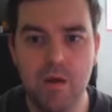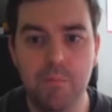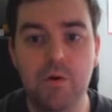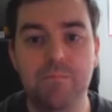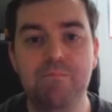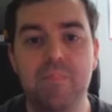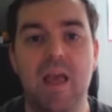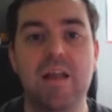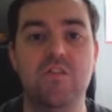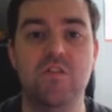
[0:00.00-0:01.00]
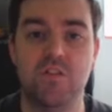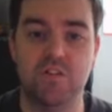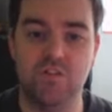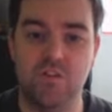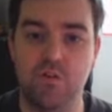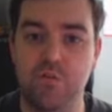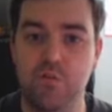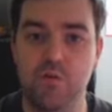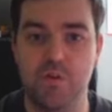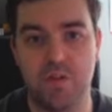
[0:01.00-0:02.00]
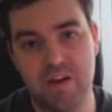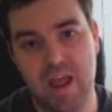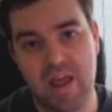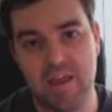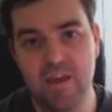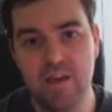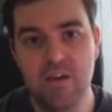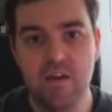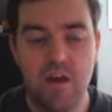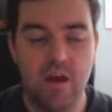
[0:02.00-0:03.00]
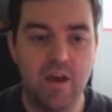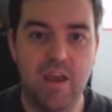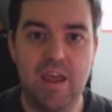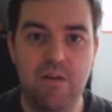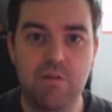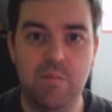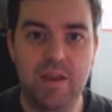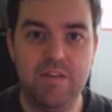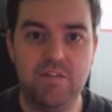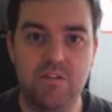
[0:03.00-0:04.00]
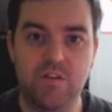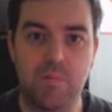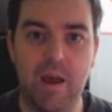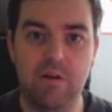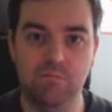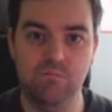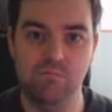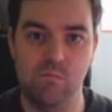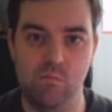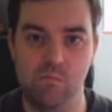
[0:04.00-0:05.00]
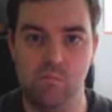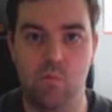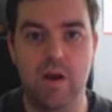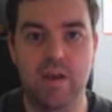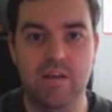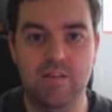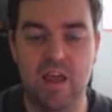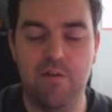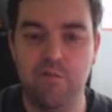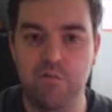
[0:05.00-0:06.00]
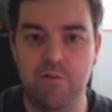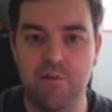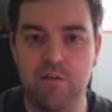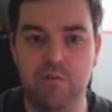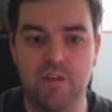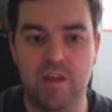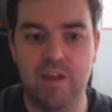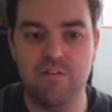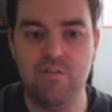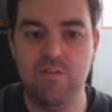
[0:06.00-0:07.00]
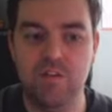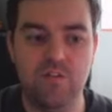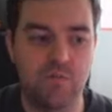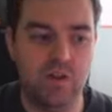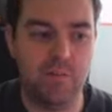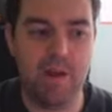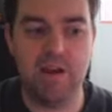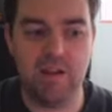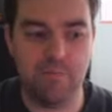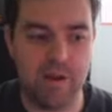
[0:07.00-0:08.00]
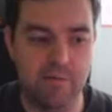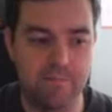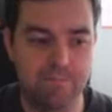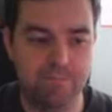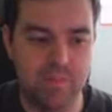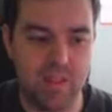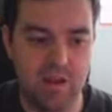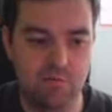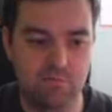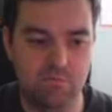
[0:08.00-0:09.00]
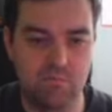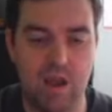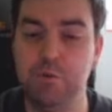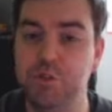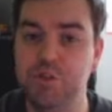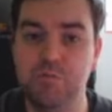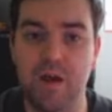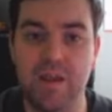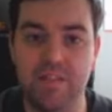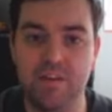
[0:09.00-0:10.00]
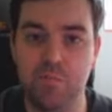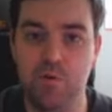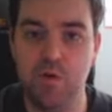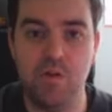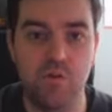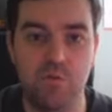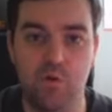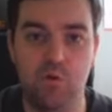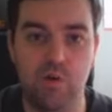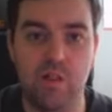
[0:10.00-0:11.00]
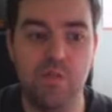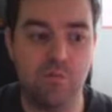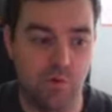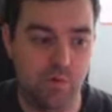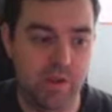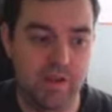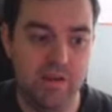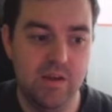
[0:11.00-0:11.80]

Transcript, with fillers: But that's another story for another day. Here I'm here to talk about why the FM25 update is nothing to really panic about. Now, I'm sure by this point you've all read through it,